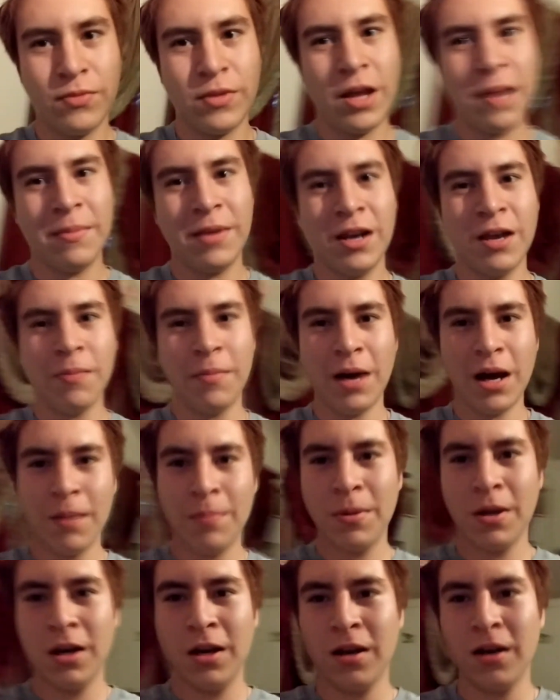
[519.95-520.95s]
I mean, in my
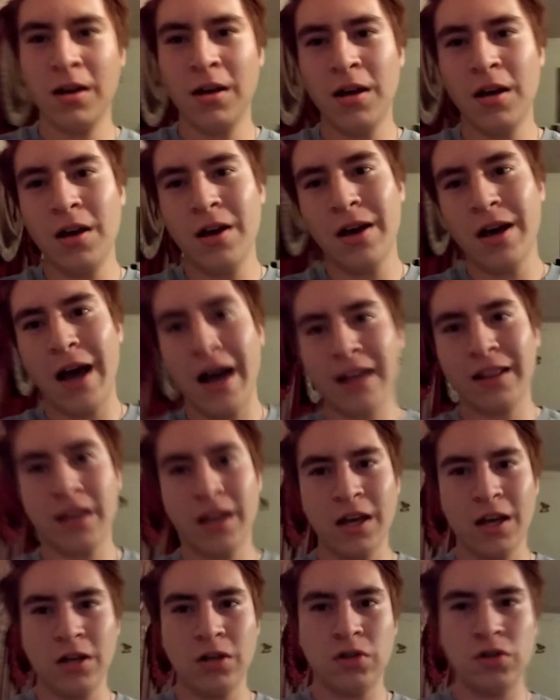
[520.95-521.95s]
opinion, I
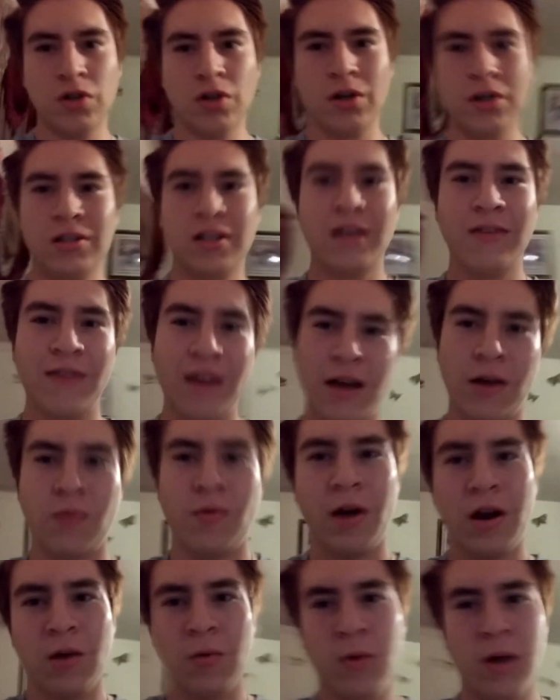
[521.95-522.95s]
think it should save like
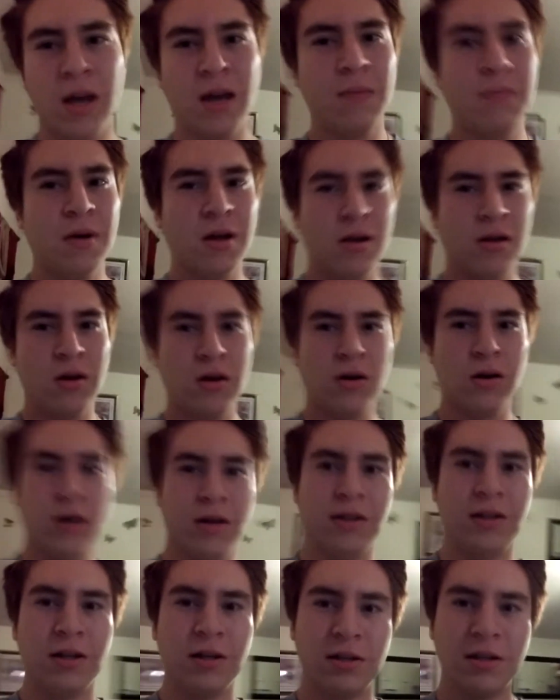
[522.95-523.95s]
right away, but you know,
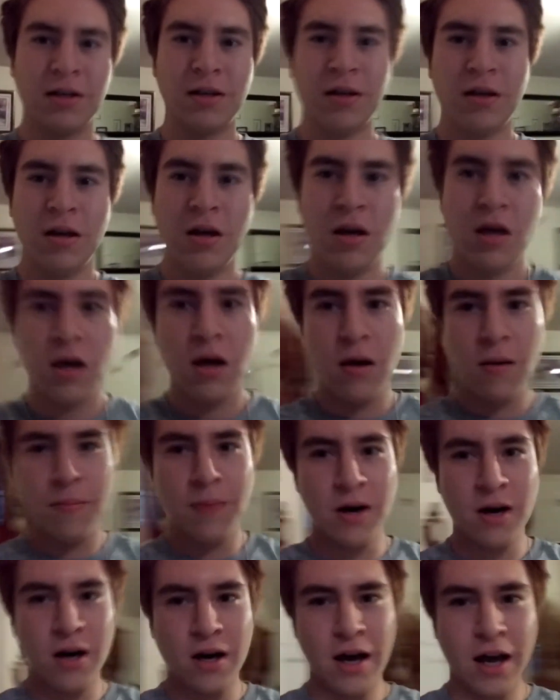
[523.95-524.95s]
it doesn't.
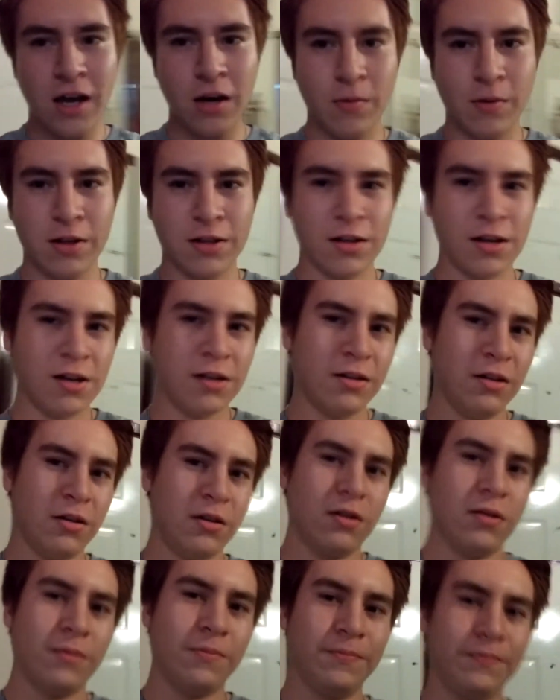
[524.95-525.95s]
But anyways guys,
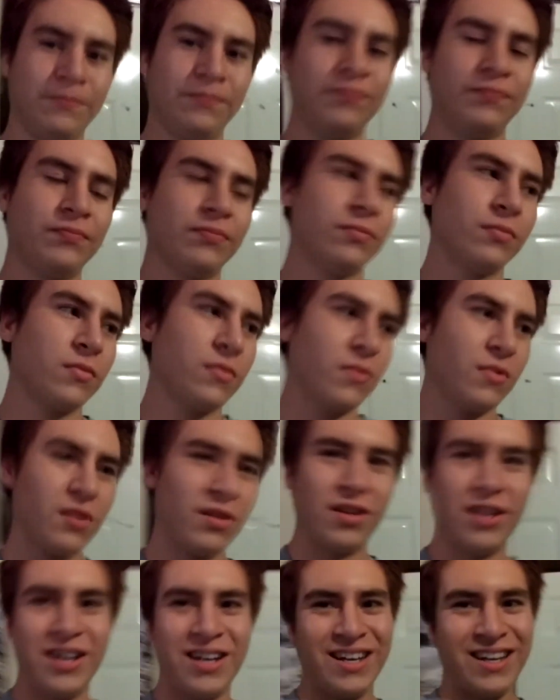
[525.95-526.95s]

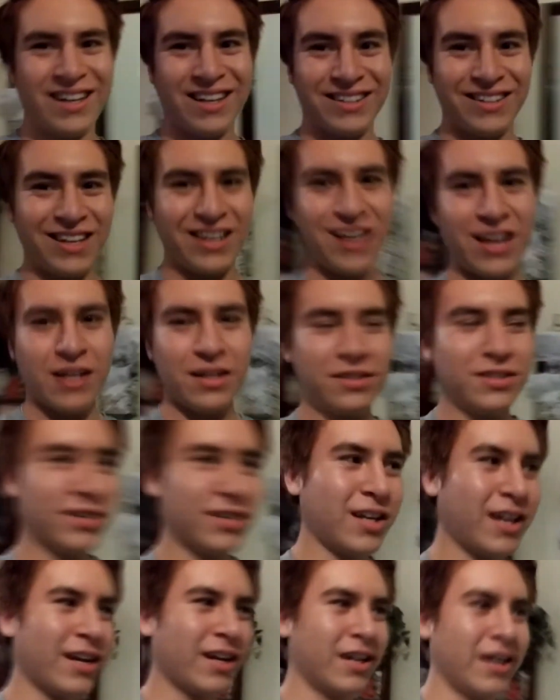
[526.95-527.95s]
yeah, it
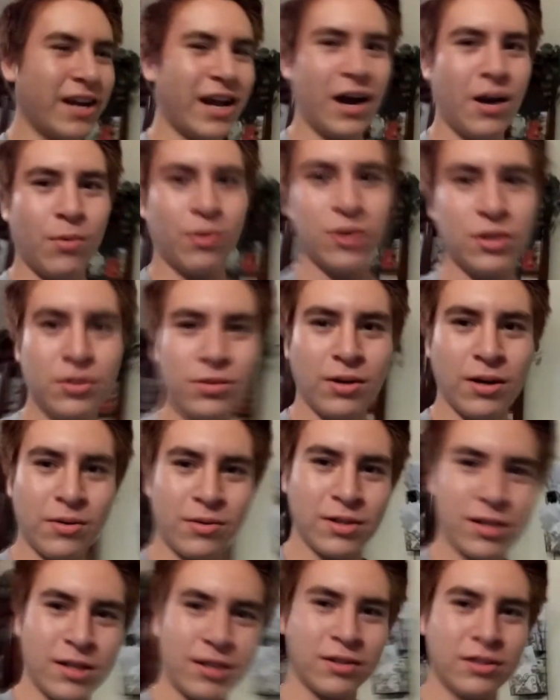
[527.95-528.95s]
took like 1 hour, 2
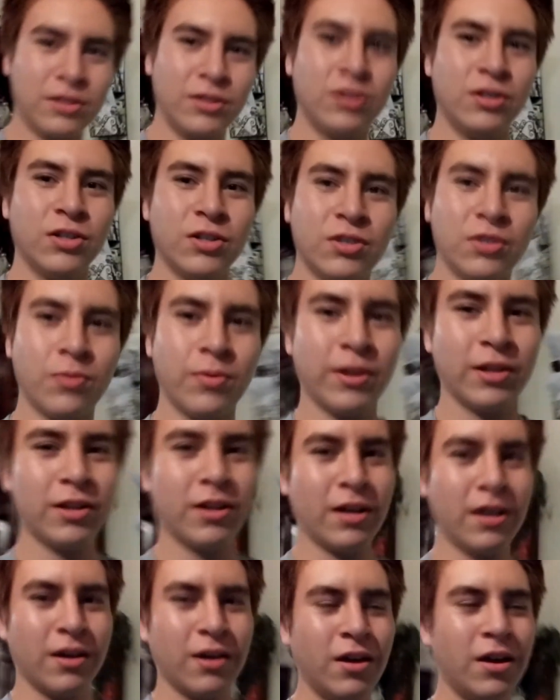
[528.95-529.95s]
hours long to just
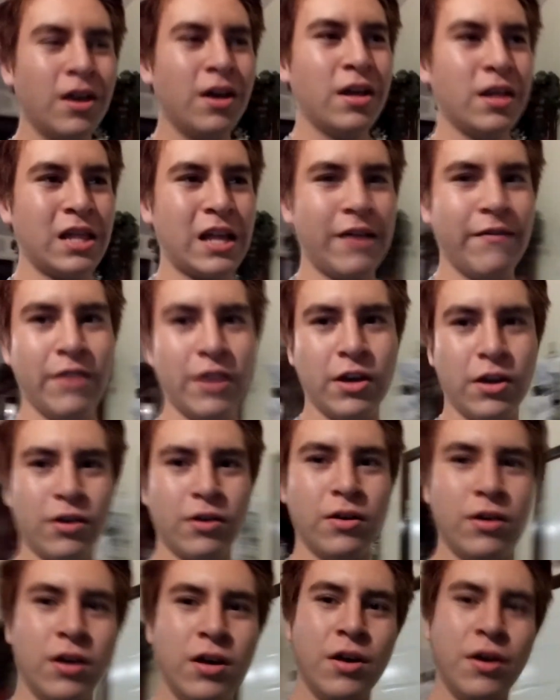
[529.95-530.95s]
render that
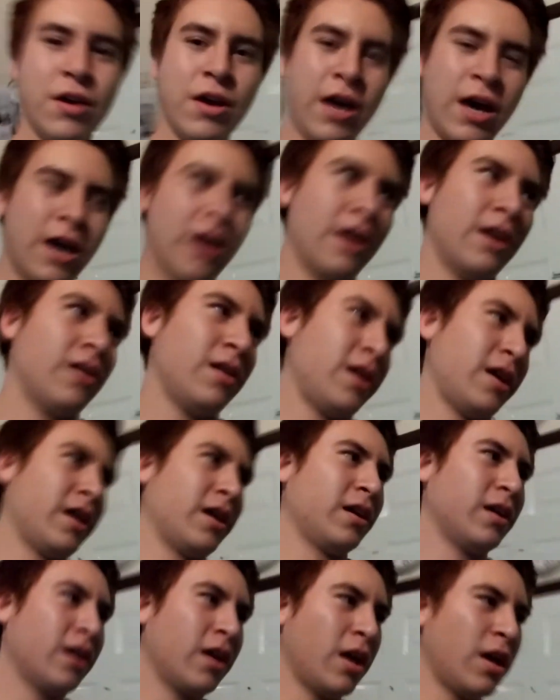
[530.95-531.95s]
video. And
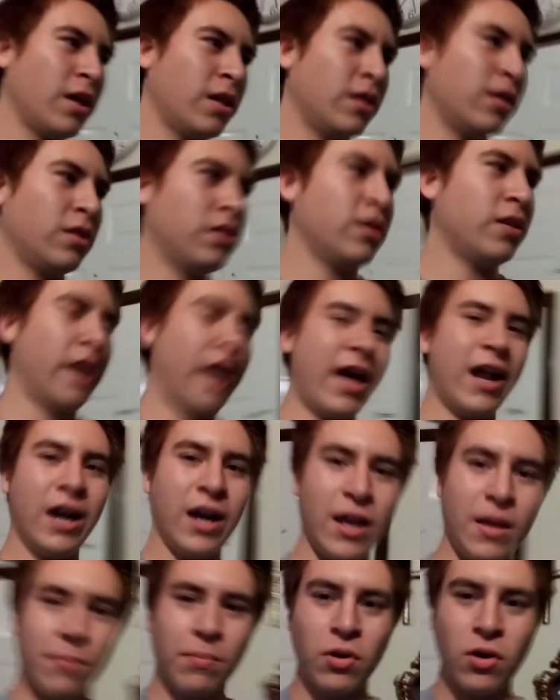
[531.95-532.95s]
like in the
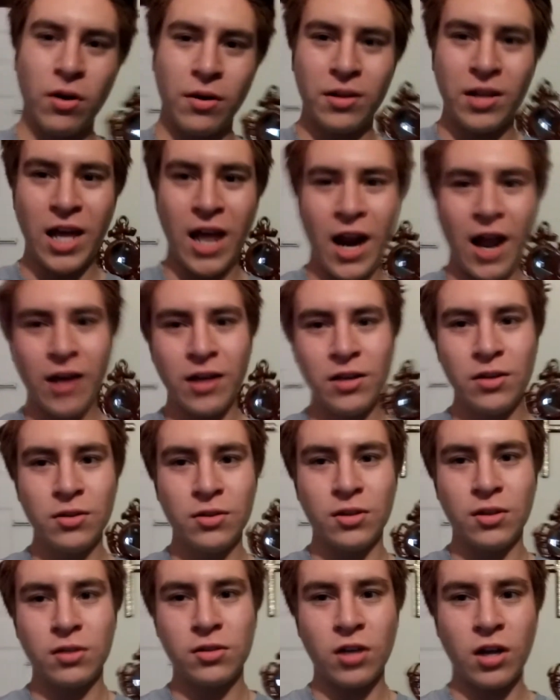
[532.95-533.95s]
editing program that I
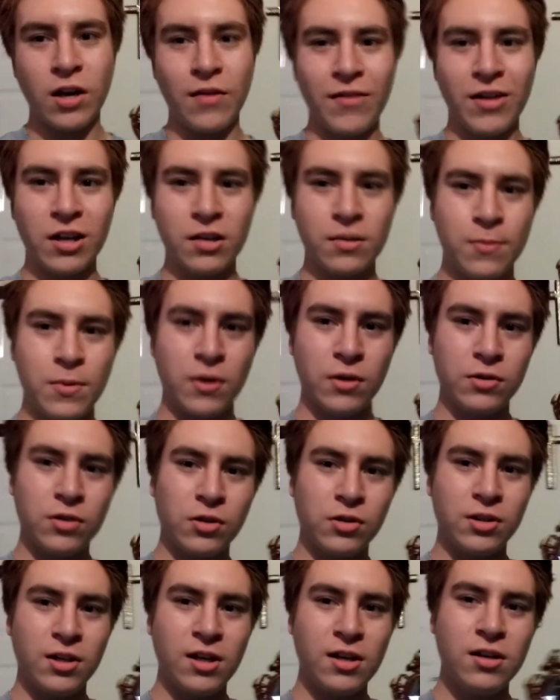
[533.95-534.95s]
use, was Sony Vegas Pro
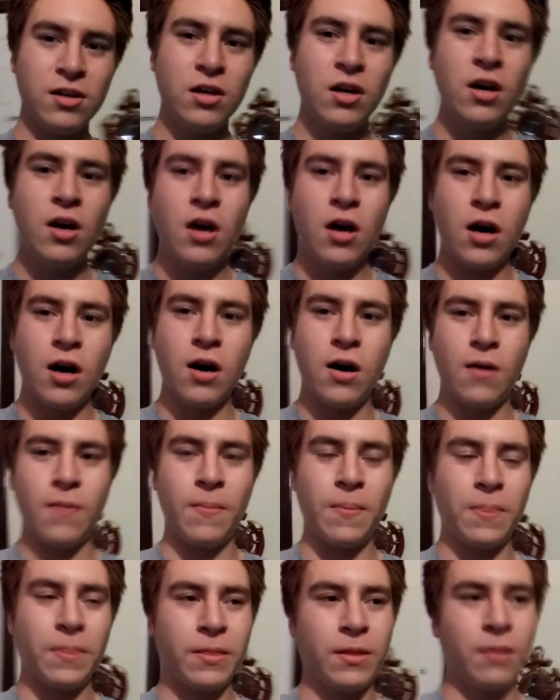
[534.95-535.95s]
13.
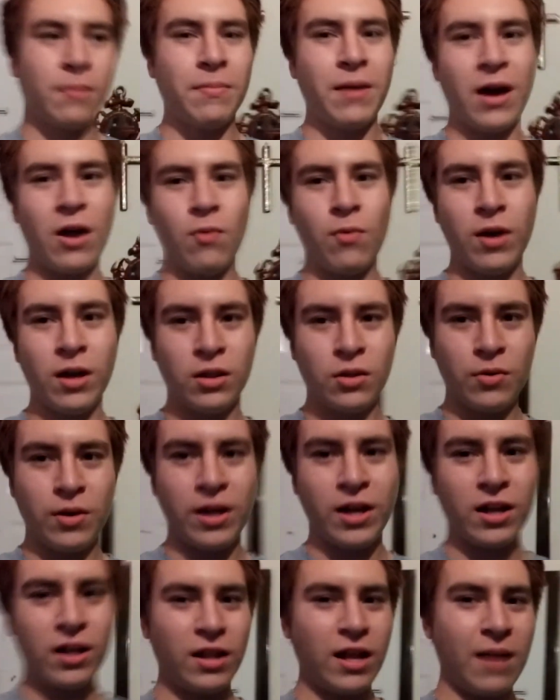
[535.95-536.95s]
By
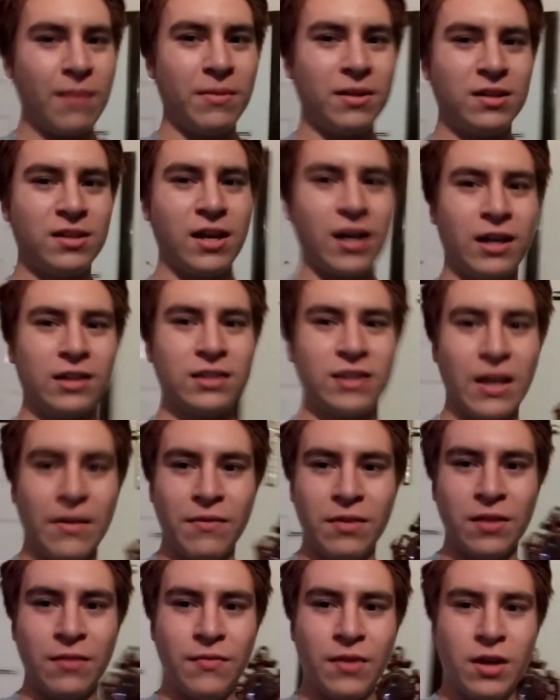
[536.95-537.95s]
rendering, that means like
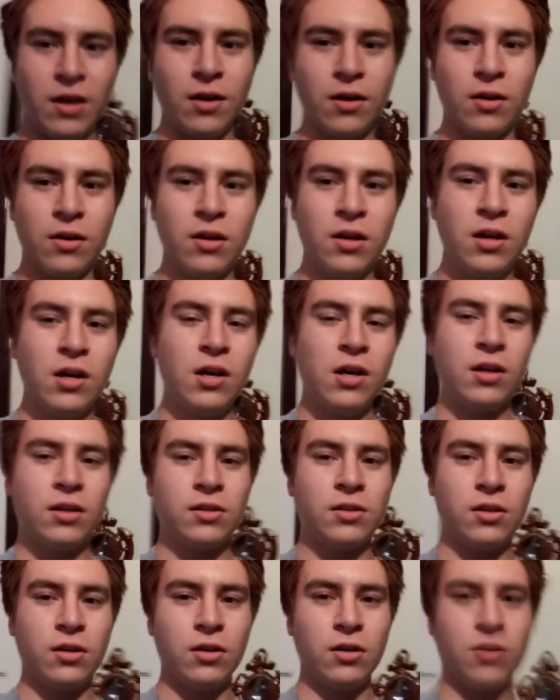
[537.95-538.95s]
saving the video.
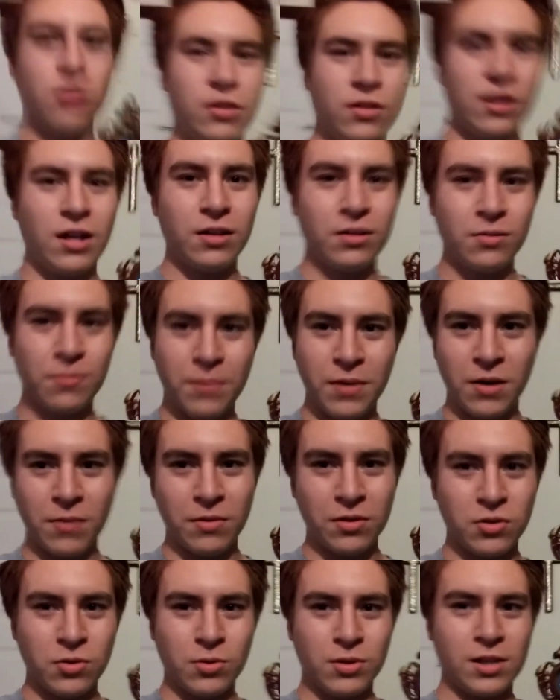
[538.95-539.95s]
So that's pretty
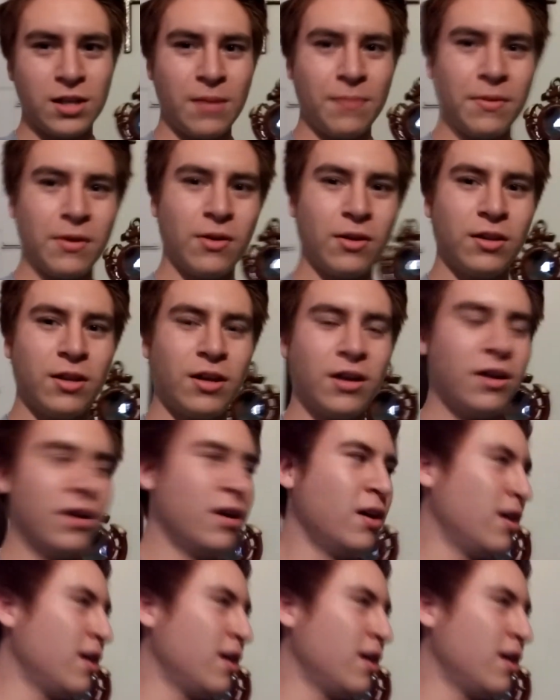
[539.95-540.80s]
much what was happening right there.